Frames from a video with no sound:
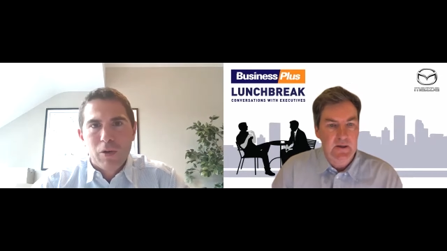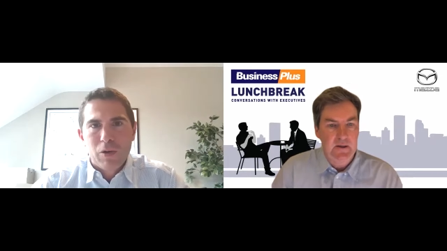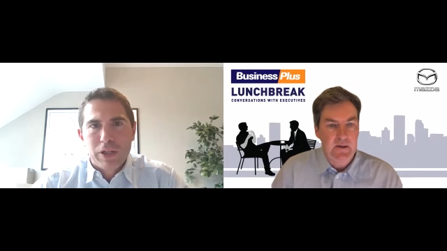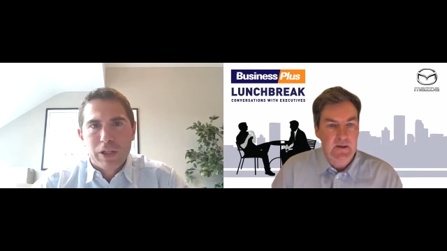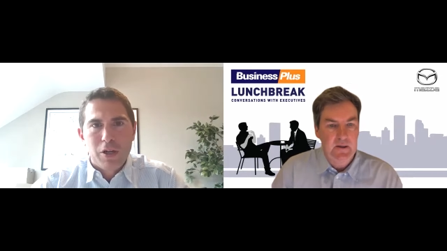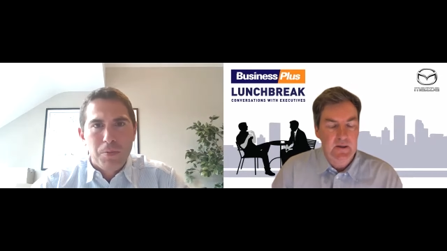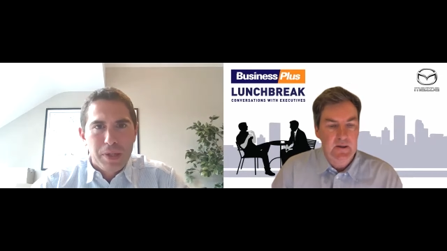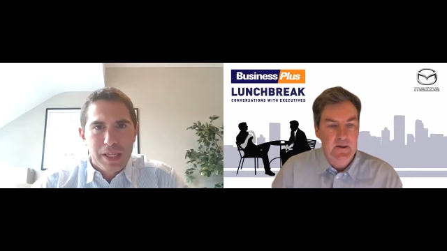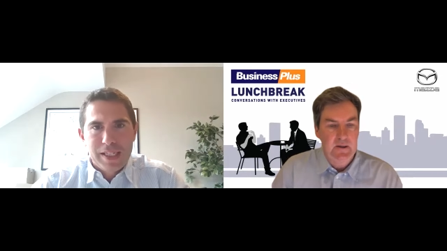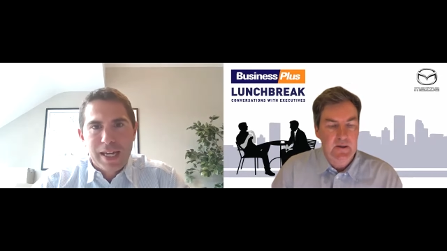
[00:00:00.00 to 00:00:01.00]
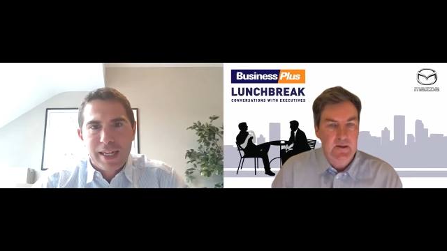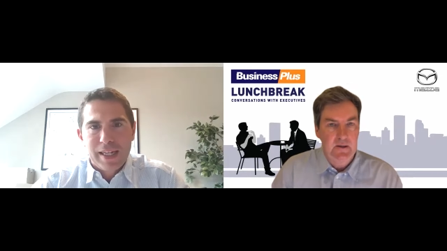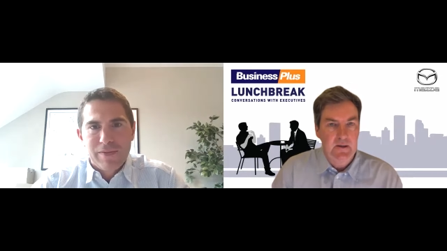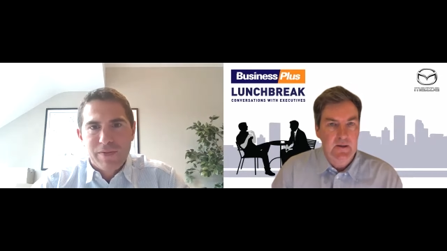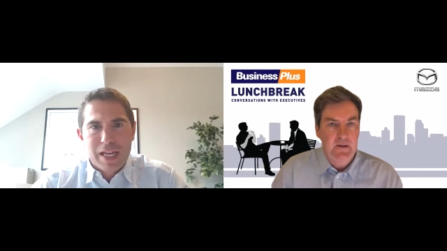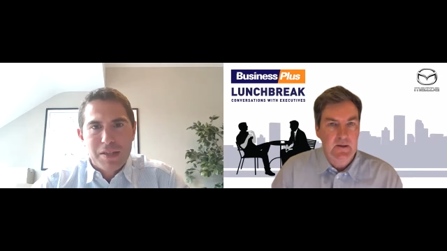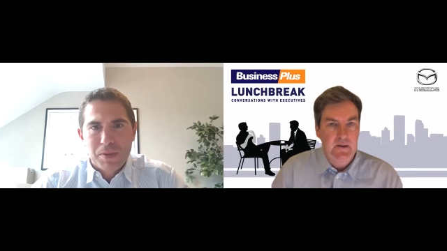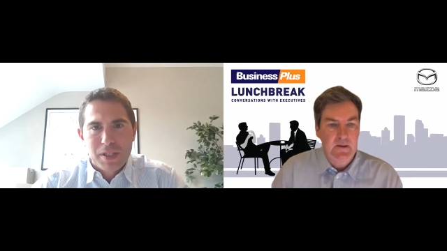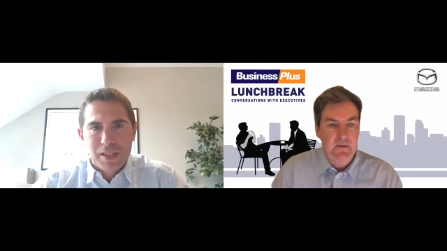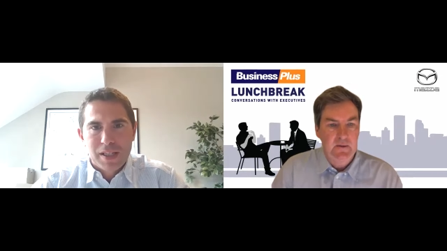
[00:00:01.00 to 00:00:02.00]
Speaker 1: or the company taking
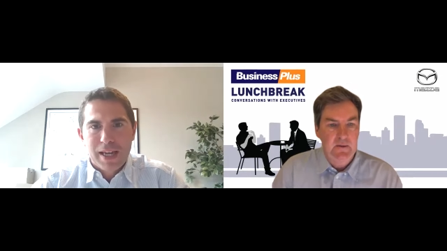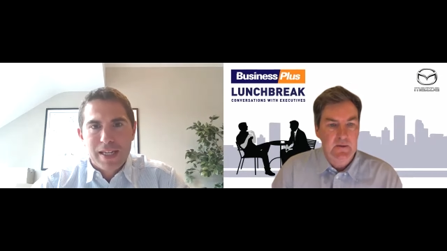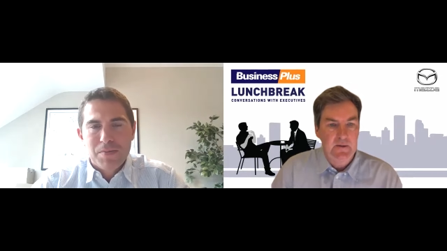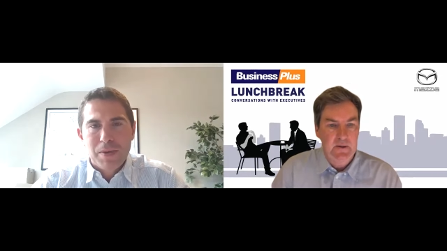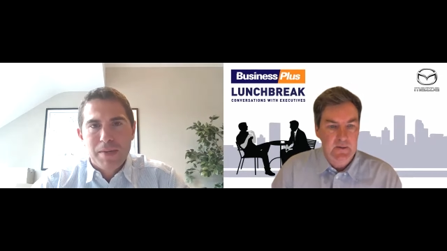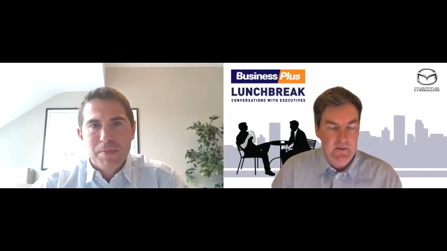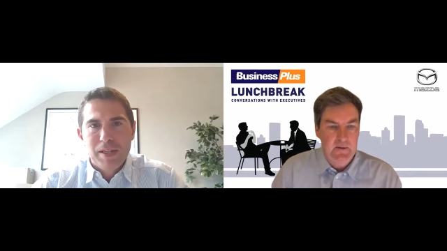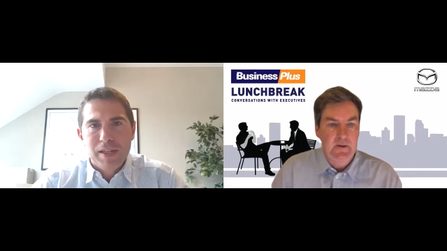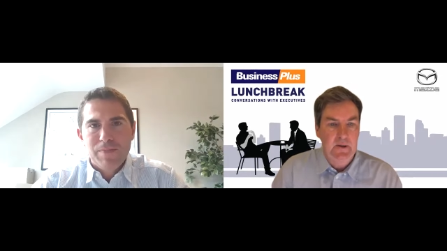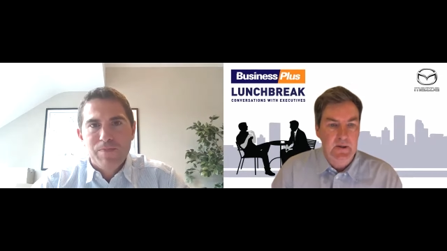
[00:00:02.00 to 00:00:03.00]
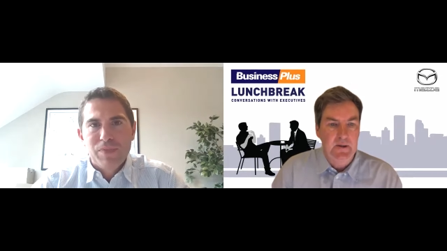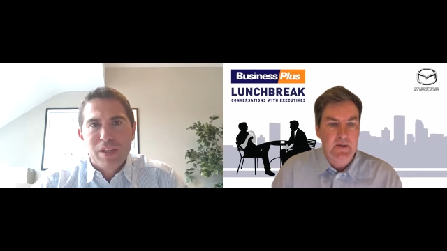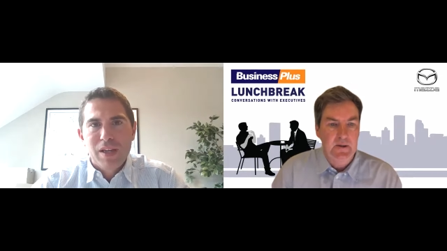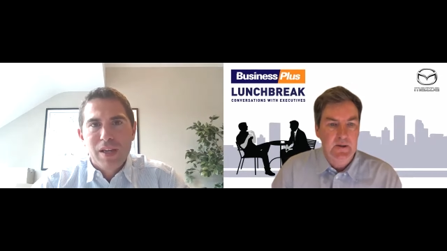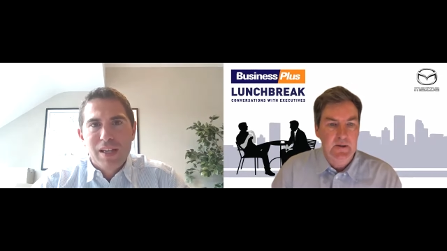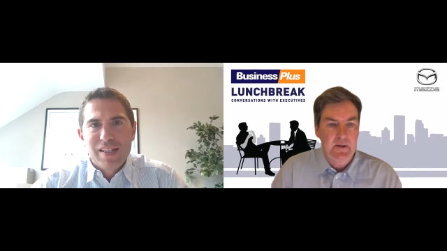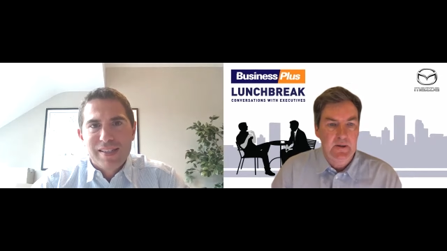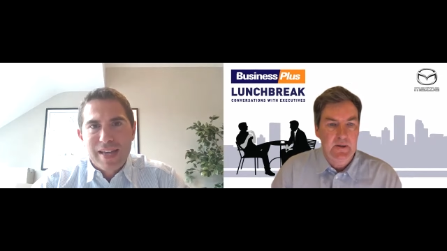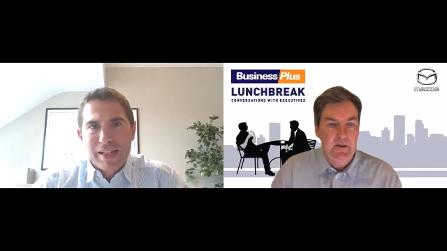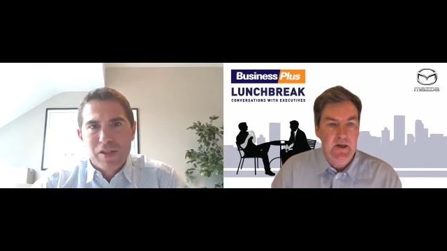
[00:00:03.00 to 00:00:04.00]
investment, as the case may be,
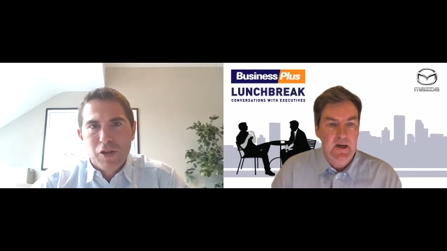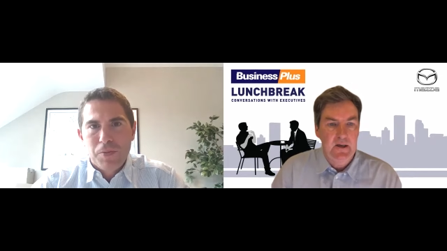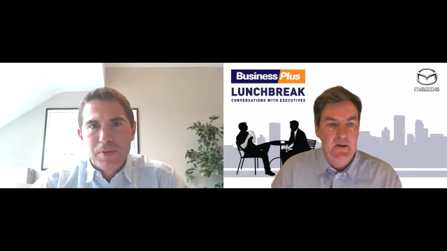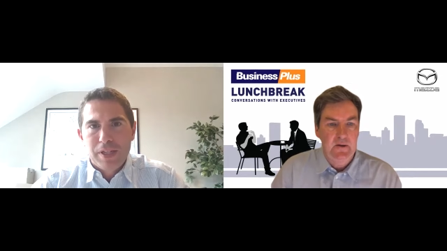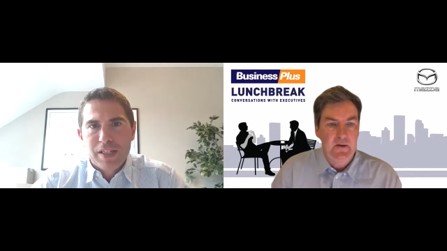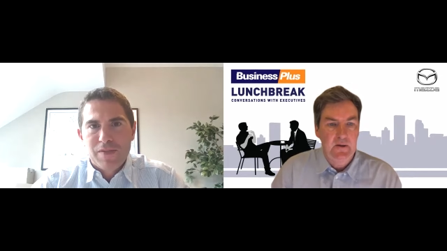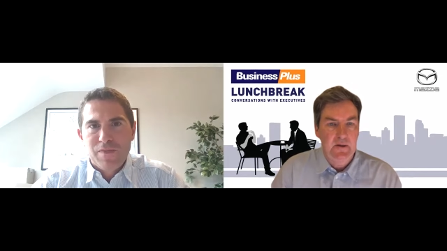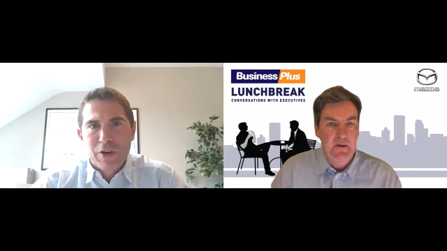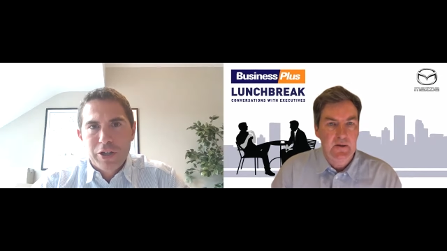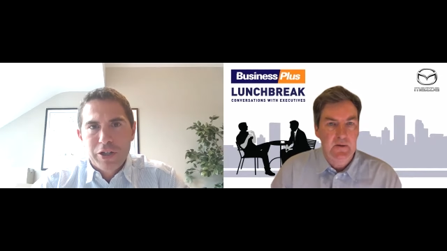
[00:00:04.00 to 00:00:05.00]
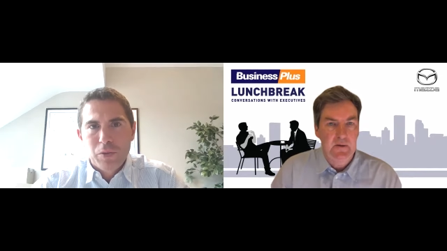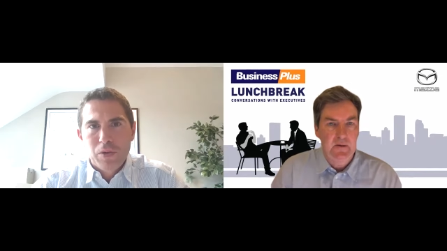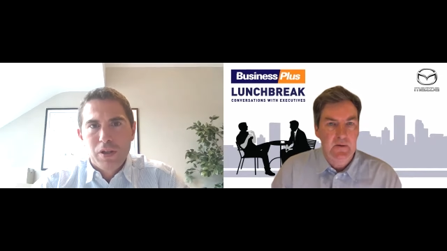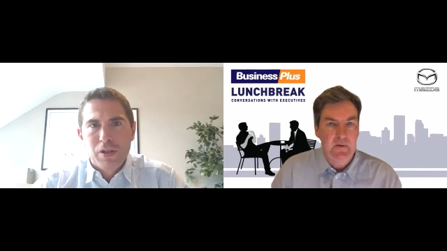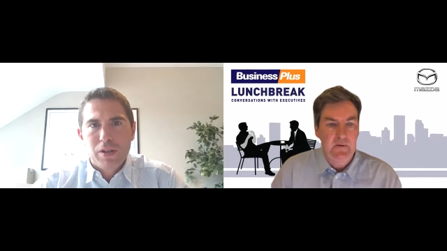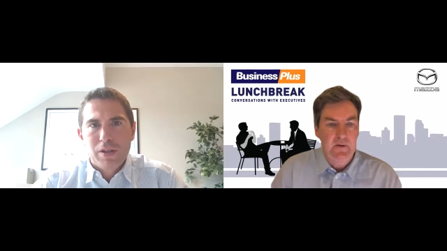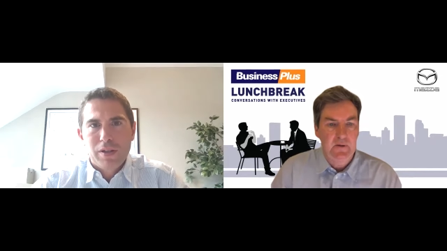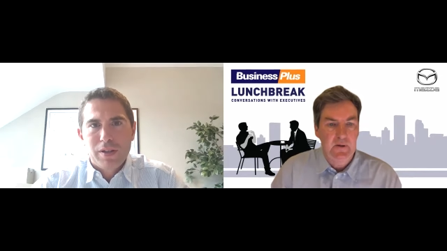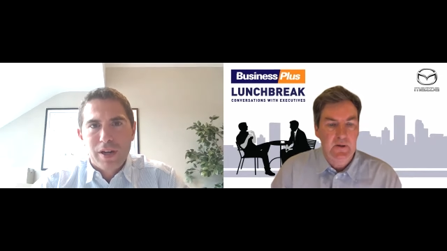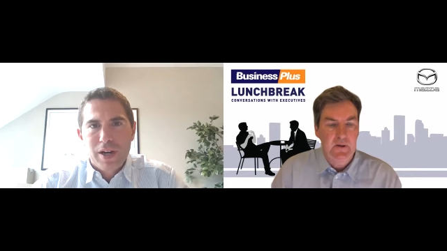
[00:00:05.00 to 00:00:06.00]
sets up this virtual
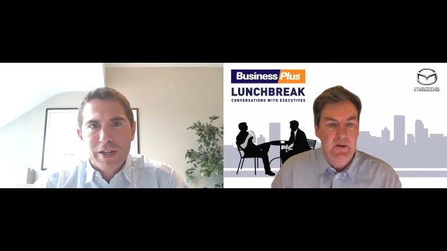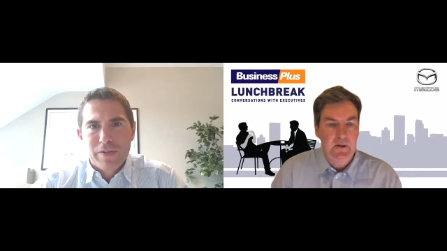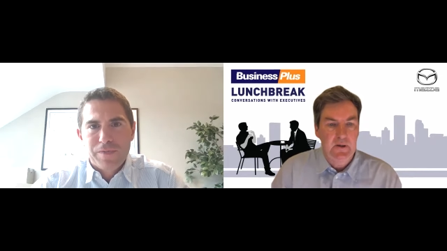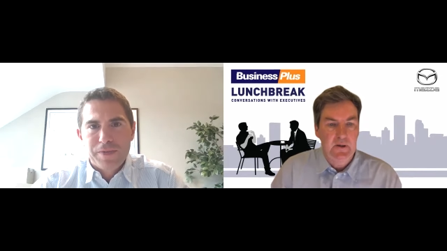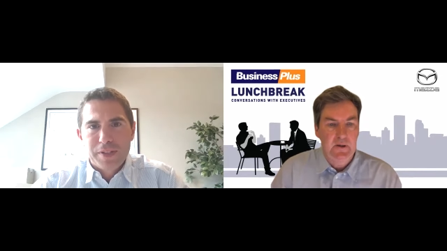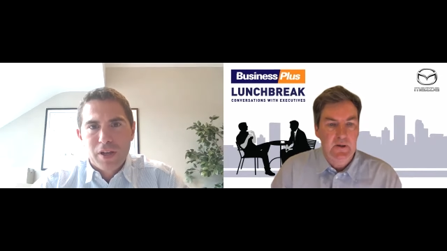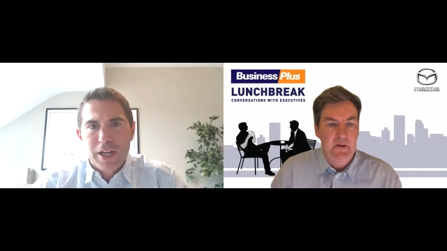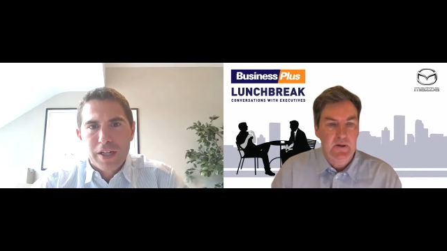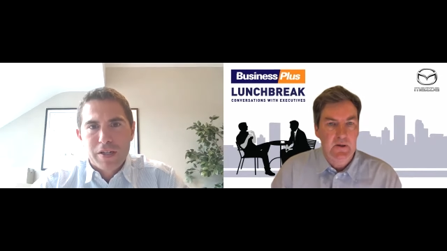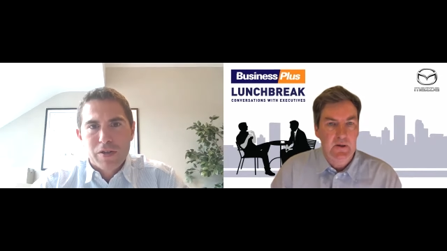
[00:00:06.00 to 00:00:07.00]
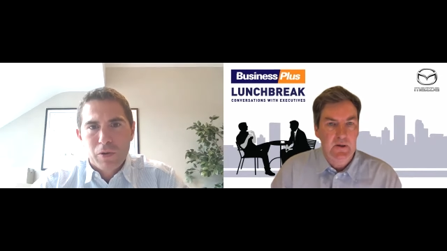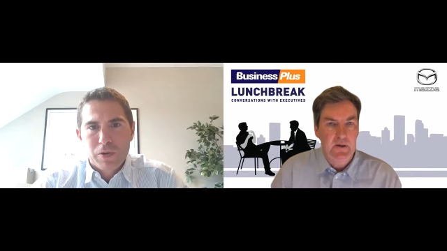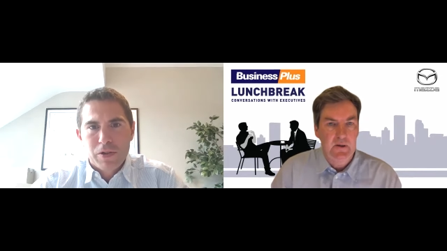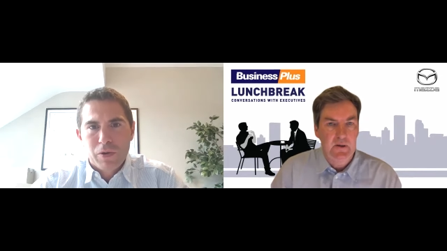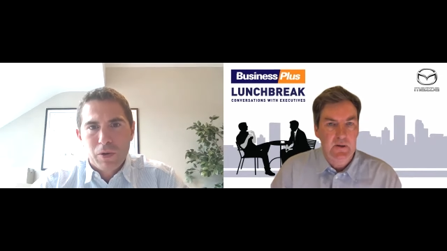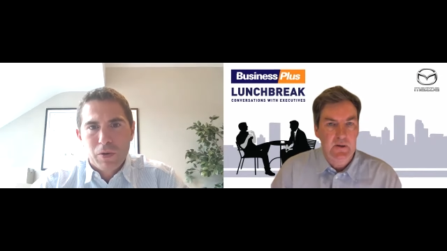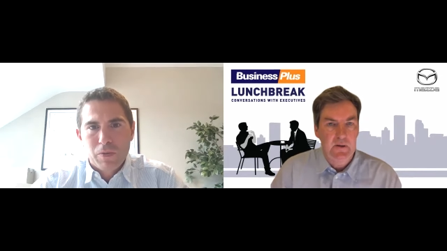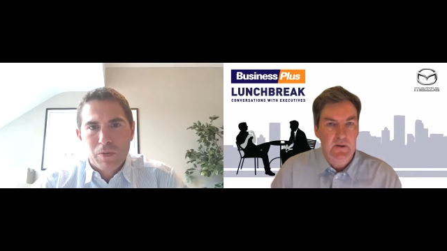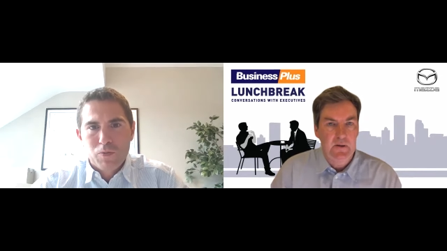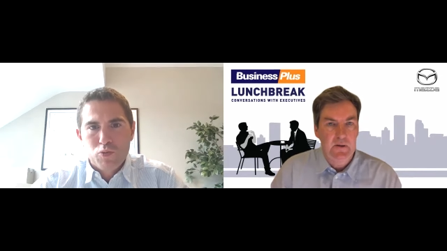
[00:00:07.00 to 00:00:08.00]
kind of site or or
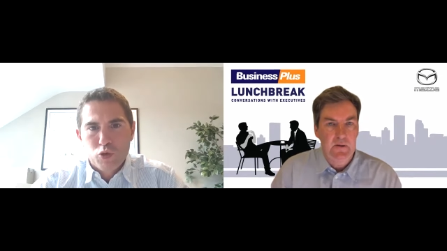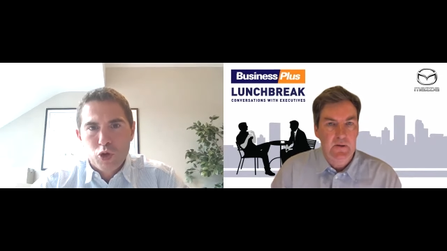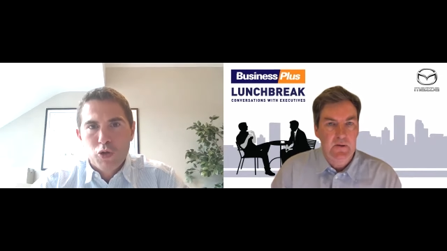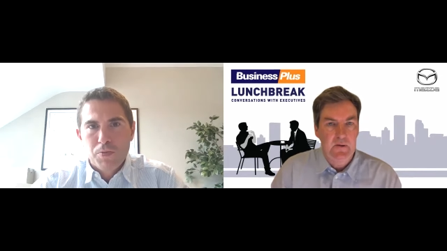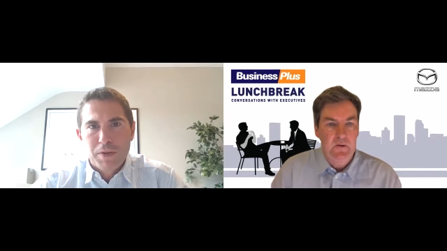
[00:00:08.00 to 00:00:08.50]
room,